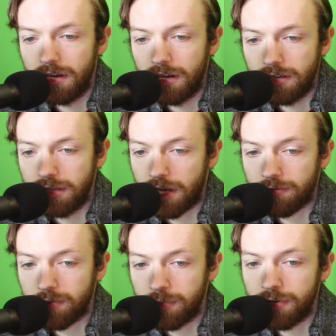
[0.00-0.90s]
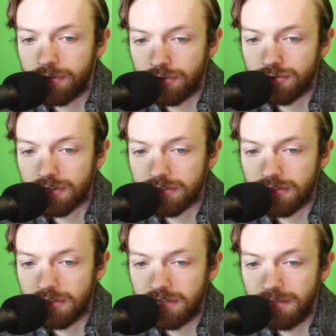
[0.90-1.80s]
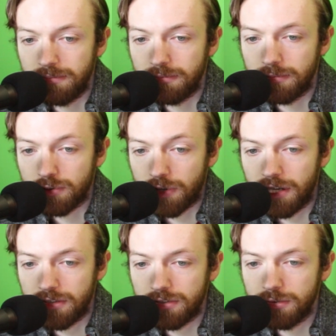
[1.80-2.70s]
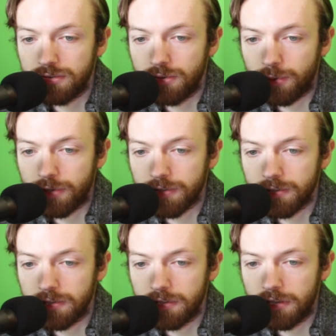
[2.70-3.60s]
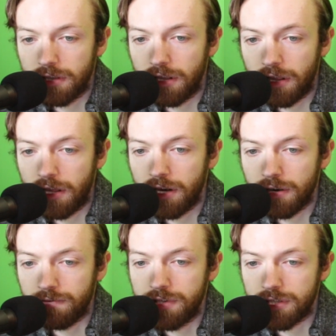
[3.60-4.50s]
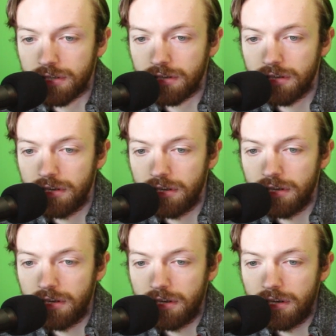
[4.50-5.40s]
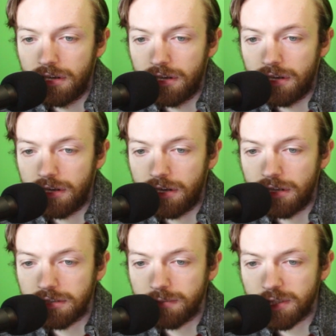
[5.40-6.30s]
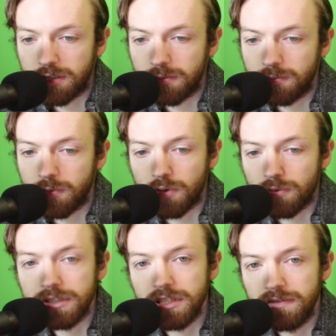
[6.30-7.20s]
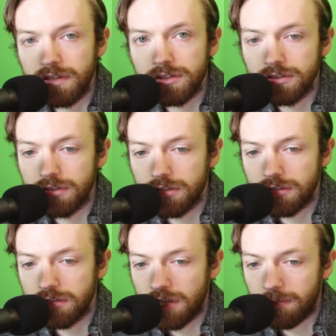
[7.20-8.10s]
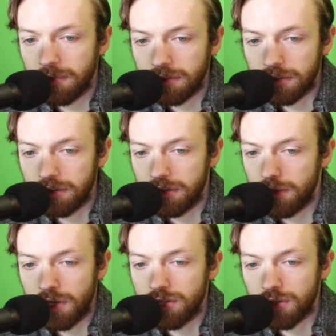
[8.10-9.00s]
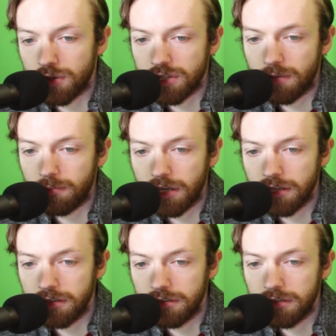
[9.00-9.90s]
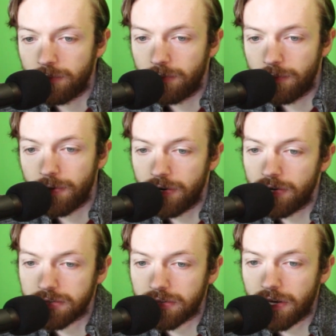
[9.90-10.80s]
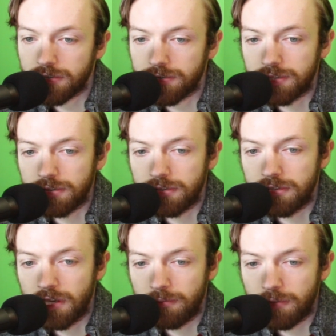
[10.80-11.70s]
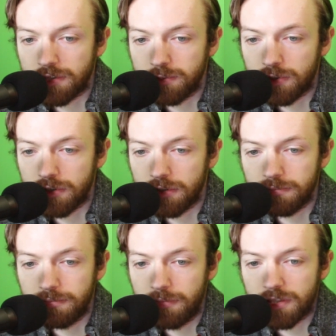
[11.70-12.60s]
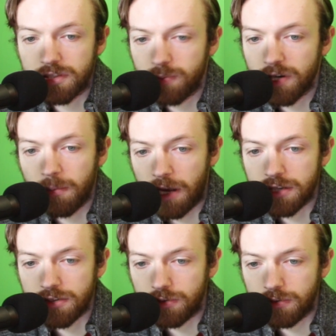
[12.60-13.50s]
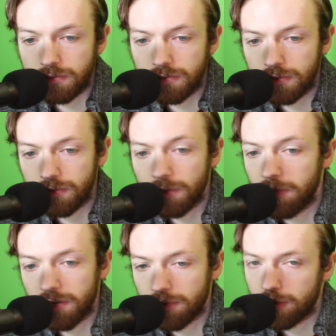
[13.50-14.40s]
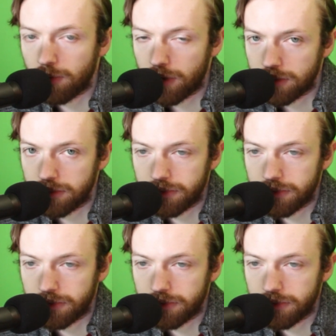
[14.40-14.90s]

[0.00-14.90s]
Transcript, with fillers: You have to put your trust in the team creating the series to deliver their vision. It's a much more risky venture than just adapting the new hit Shonen Jump manga, but it also allows for series to get much more experimental, for better or worse.